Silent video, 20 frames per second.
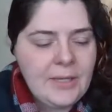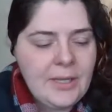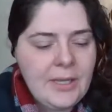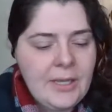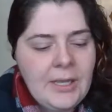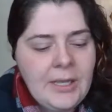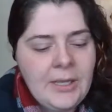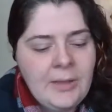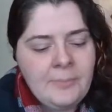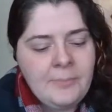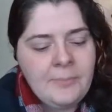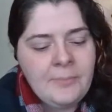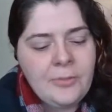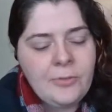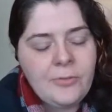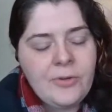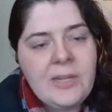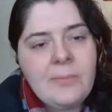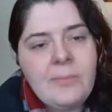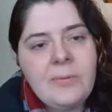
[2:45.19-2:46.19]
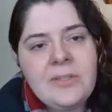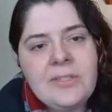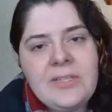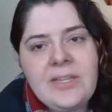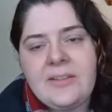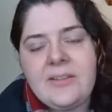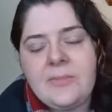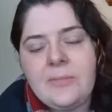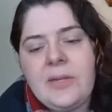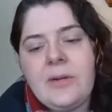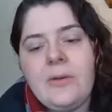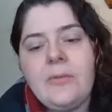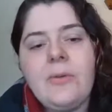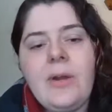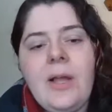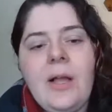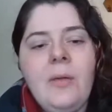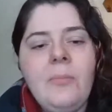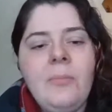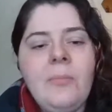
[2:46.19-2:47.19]
3D printing has been a
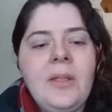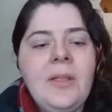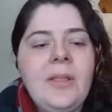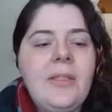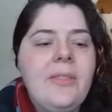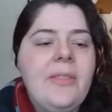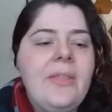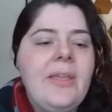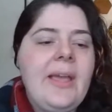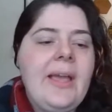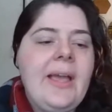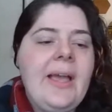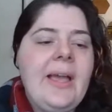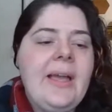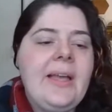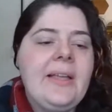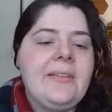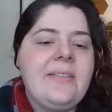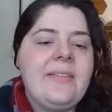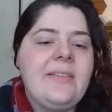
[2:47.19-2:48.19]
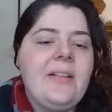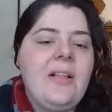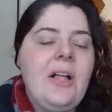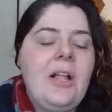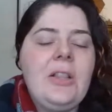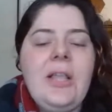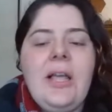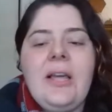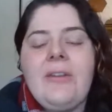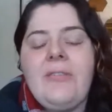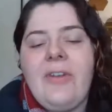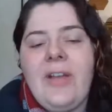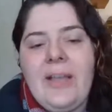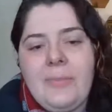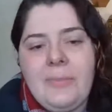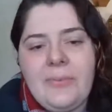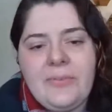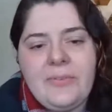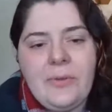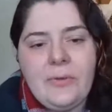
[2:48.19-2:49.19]
realm that has a lot of
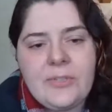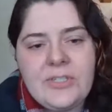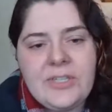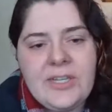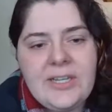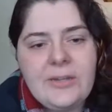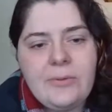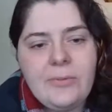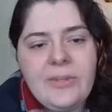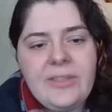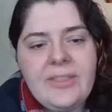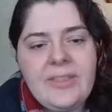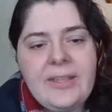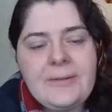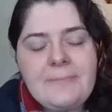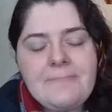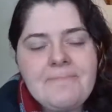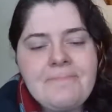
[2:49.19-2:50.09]
hype associated with it.